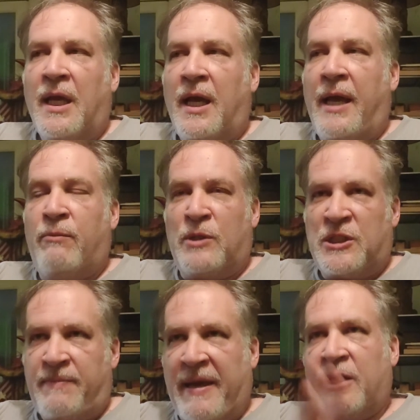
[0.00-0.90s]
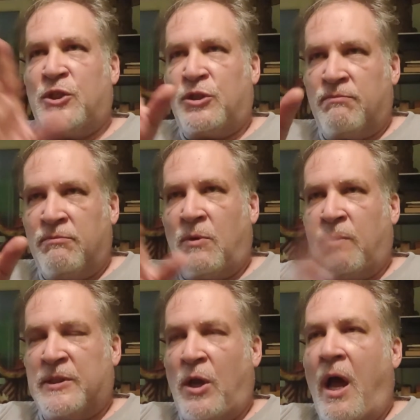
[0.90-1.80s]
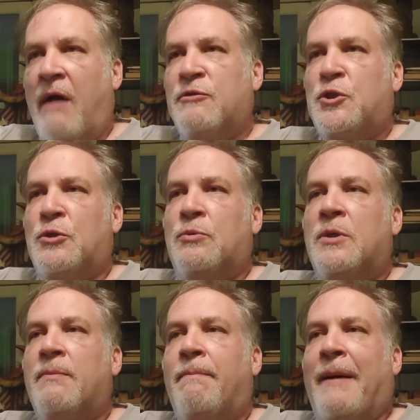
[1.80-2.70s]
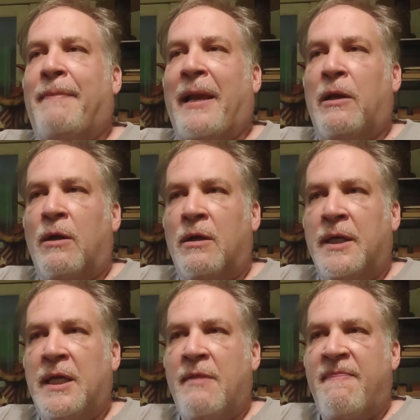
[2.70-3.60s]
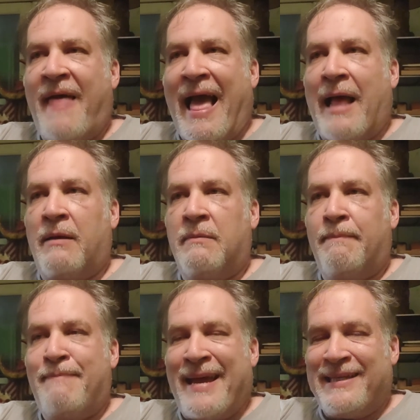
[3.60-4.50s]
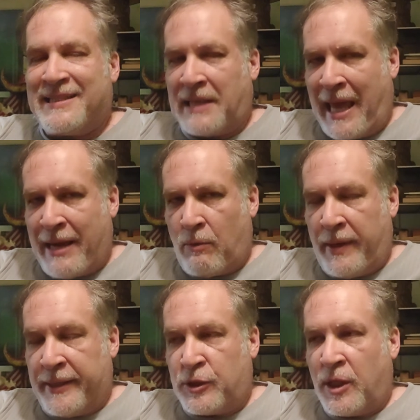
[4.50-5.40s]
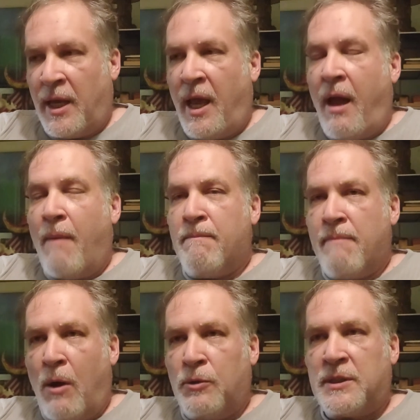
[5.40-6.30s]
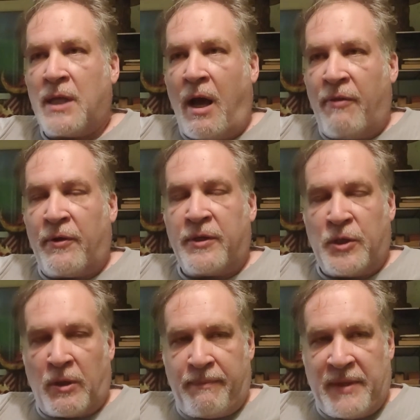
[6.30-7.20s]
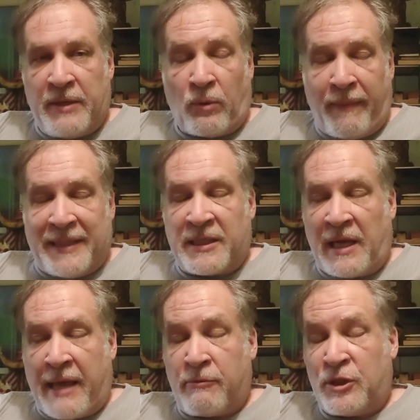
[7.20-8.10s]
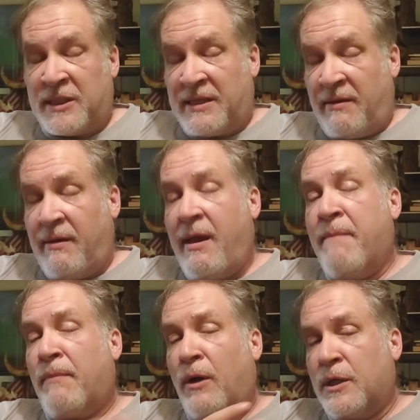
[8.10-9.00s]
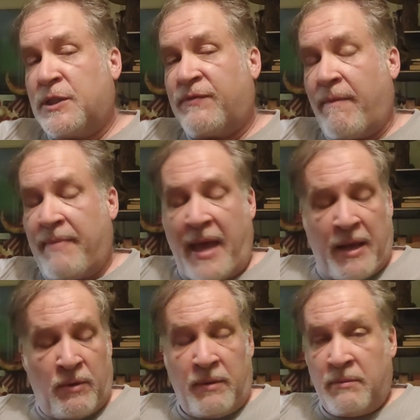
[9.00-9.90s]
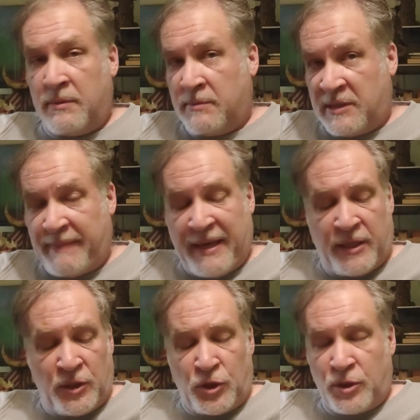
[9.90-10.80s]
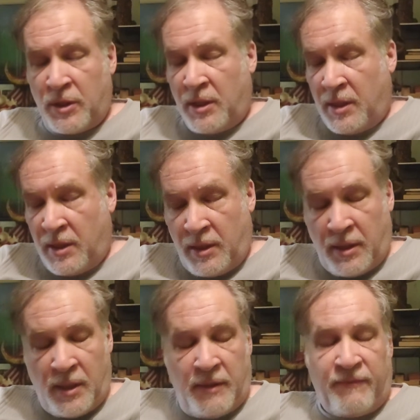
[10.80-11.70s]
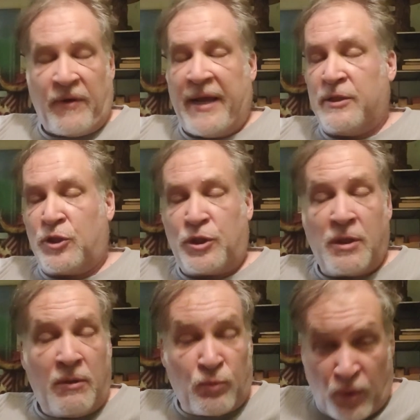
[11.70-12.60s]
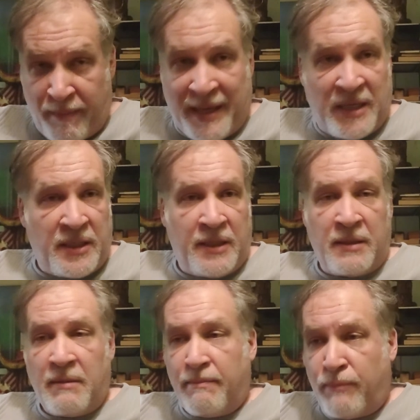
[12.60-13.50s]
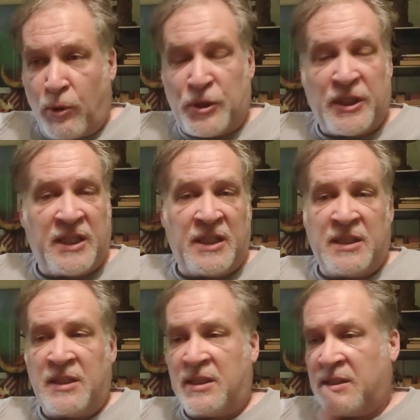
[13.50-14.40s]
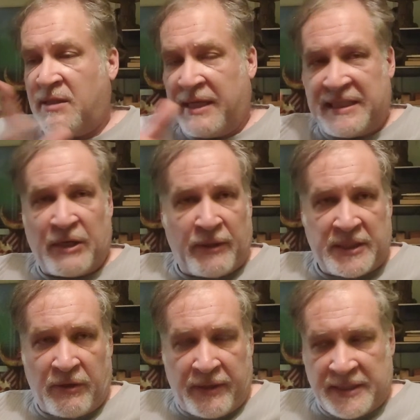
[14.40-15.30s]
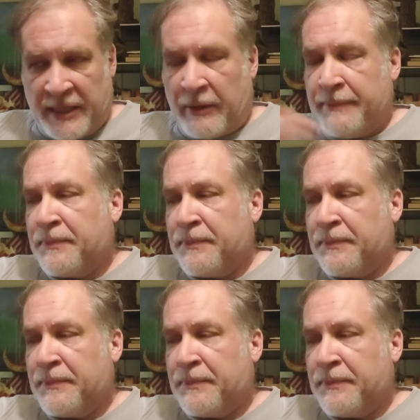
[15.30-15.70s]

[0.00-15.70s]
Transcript: in which Spanish was an offshoot. But by learning that base language, most other European Romantic languages emerged from that: Spanish, French, Romanian, Portuguese, etc., etc., etc.